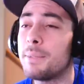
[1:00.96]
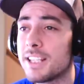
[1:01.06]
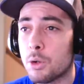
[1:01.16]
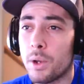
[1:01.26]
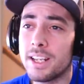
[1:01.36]

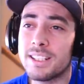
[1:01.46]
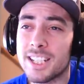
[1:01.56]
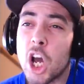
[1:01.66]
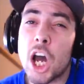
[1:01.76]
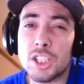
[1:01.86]
that's going to
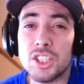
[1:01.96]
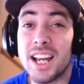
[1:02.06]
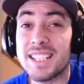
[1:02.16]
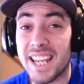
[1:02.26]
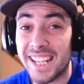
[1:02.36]
cost you
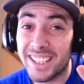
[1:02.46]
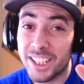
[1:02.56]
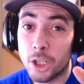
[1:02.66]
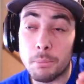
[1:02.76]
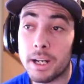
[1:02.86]
guys a
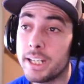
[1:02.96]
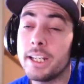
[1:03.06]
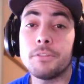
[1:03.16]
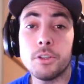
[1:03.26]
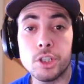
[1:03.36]
little money
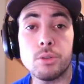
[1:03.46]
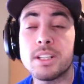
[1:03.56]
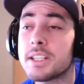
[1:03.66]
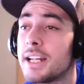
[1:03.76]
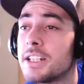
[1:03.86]
if you do
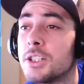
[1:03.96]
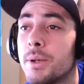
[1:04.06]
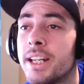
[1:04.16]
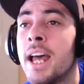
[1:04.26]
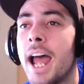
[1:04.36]
decide to
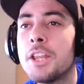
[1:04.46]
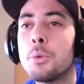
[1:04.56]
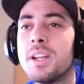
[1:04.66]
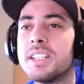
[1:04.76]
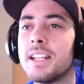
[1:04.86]
do it. And the
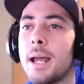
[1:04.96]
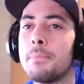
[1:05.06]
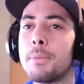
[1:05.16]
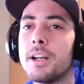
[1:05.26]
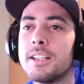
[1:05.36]
reason
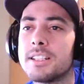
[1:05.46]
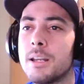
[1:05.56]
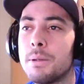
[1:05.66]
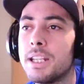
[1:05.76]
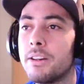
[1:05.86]
I'm putting this
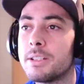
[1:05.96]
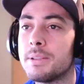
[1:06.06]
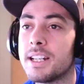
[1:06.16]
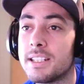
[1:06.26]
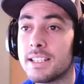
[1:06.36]
tip in there is
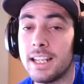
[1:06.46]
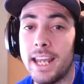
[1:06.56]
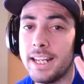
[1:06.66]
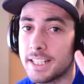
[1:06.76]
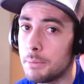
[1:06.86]
because
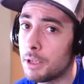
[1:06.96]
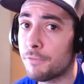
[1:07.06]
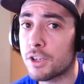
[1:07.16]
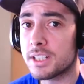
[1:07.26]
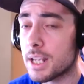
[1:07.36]
it's going to be the
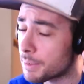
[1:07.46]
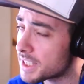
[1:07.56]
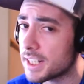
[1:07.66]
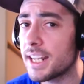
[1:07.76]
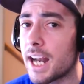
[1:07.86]
first tip.
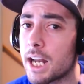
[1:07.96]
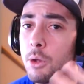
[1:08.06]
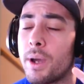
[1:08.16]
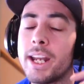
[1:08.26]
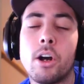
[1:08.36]
It's going to get out of
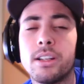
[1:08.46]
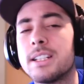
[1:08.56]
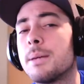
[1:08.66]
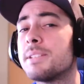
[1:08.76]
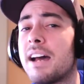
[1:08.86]
the way, and all the
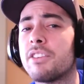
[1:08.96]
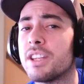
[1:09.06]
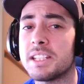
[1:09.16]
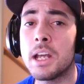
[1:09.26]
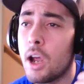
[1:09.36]
tips after
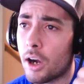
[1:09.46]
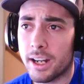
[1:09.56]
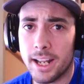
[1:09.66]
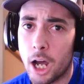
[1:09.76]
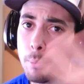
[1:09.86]
this are
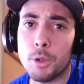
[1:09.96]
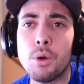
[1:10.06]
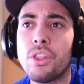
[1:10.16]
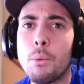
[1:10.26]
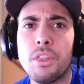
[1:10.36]
going to help you
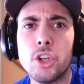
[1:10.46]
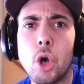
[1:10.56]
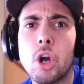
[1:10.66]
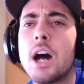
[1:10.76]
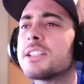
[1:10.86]
with that with
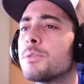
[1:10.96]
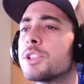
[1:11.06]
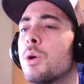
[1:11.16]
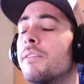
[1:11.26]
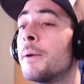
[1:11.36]
no cost
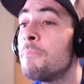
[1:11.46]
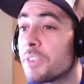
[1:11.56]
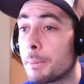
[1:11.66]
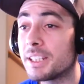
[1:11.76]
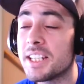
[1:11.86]
whatsoever.
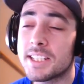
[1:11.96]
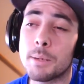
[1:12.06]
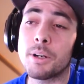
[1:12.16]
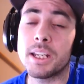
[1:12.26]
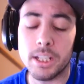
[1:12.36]
But this
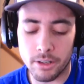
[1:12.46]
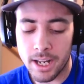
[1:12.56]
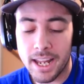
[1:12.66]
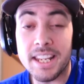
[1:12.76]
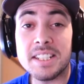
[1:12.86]
tip right here
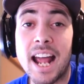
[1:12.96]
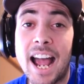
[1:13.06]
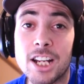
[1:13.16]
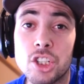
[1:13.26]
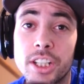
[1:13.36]
is to
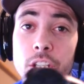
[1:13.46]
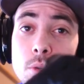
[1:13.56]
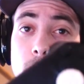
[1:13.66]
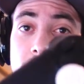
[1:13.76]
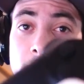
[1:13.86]
actually
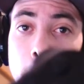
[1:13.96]
use a